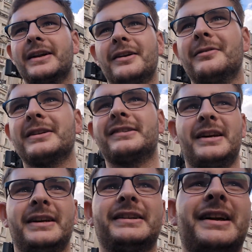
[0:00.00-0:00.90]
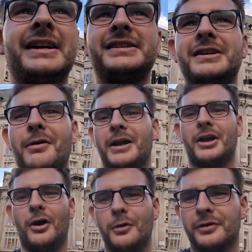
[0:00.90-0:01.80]
I don't know what to say. It's actually quite
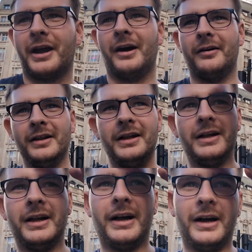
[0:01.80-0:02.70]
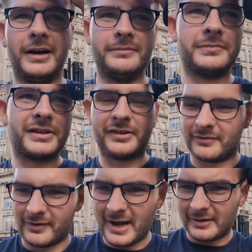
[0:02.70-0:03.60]
cold now because um,
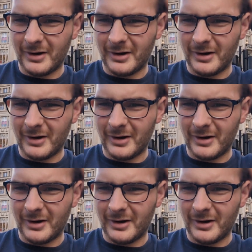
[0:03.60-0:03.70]
it rained.